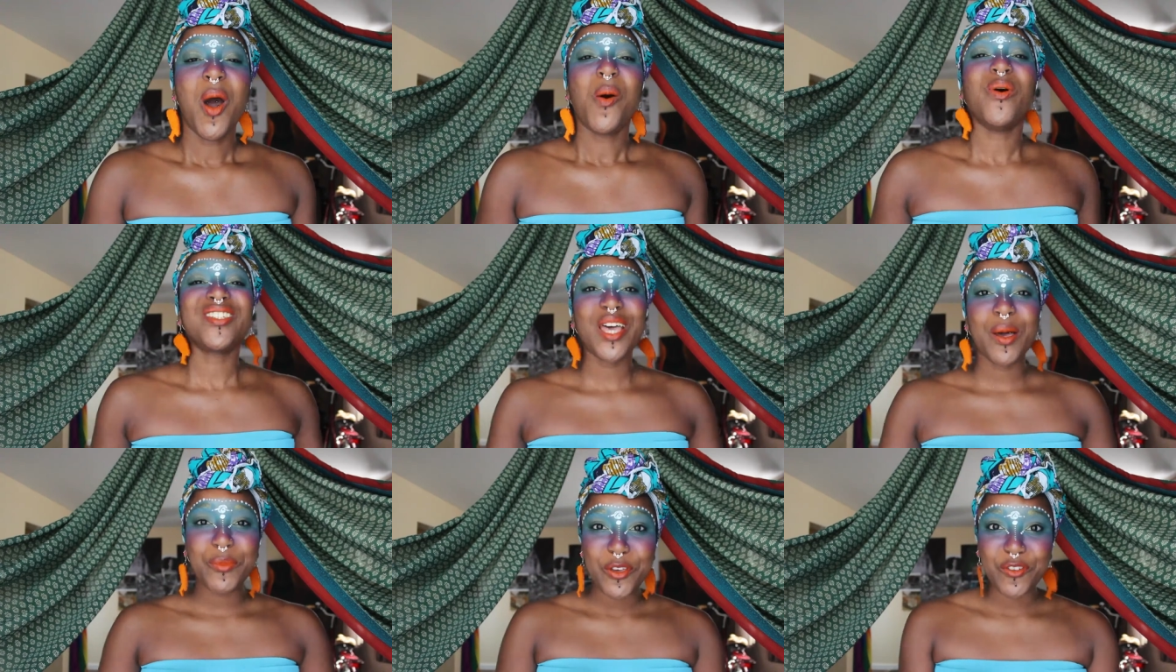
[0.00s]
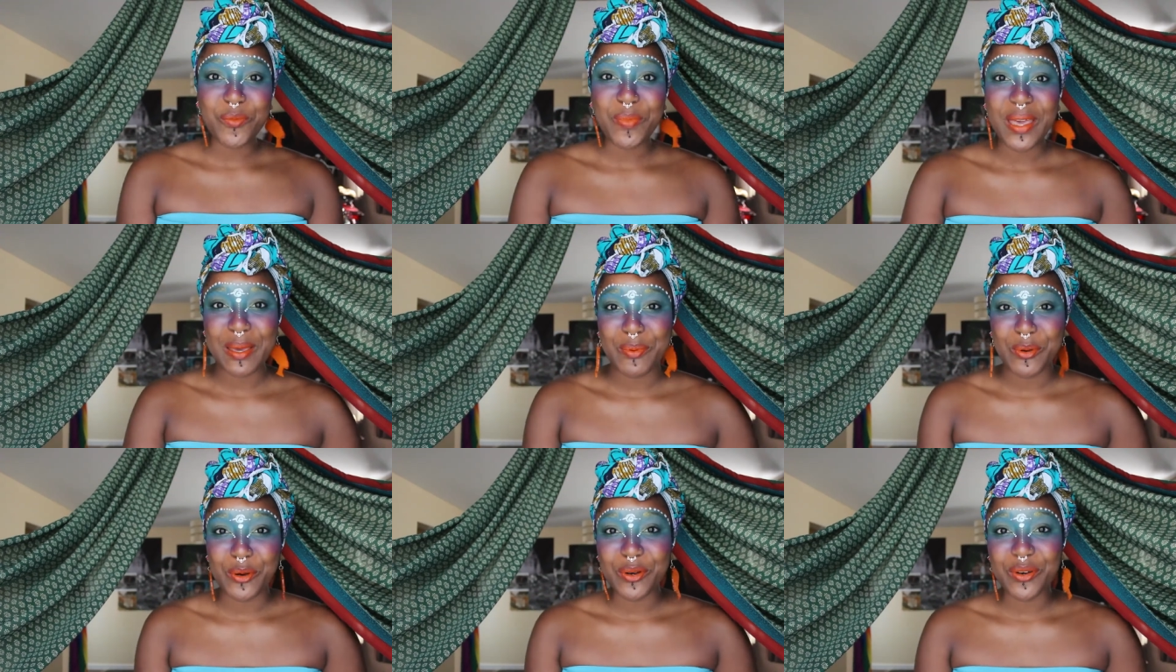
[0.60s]
What's up beautiful
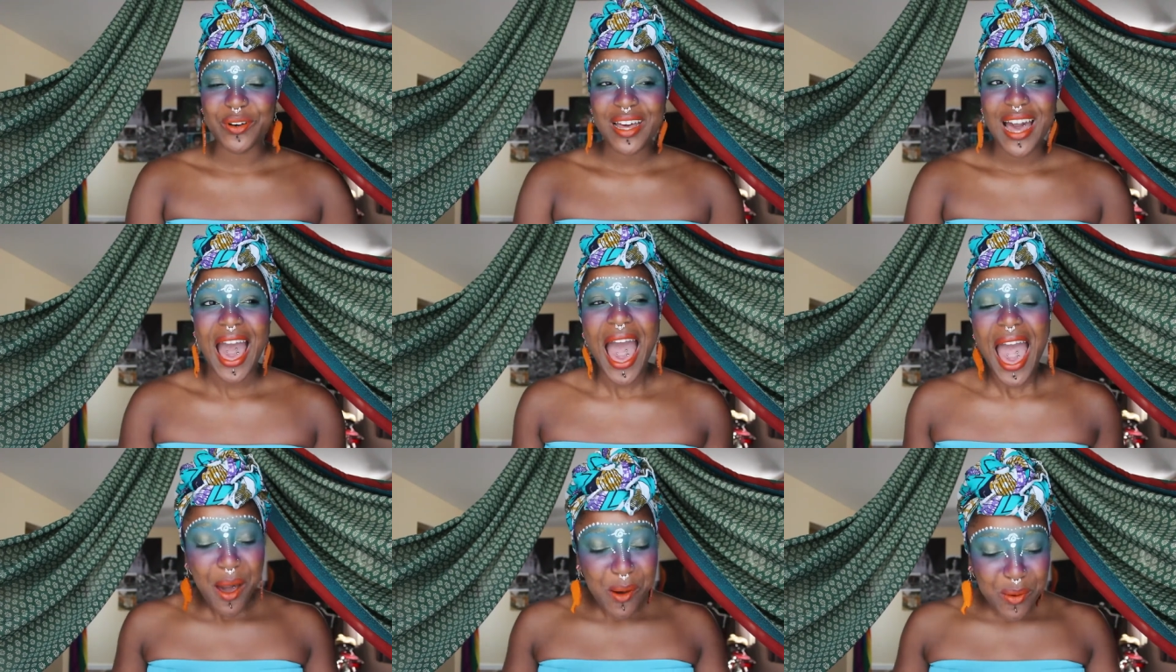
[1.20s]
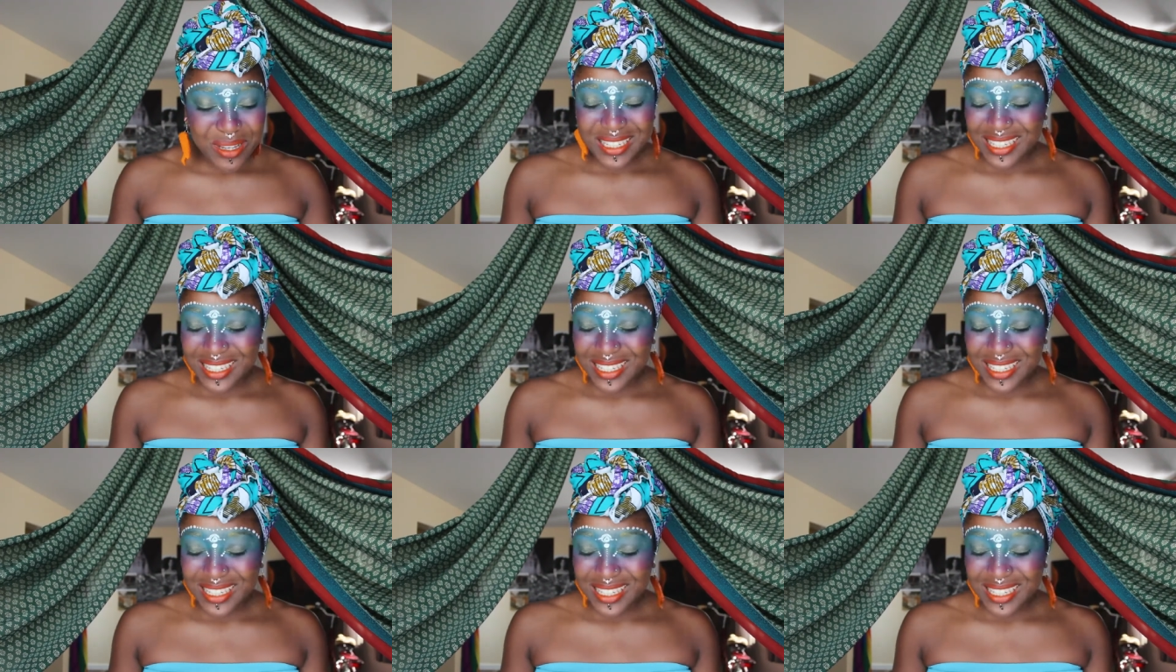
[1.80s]
people? I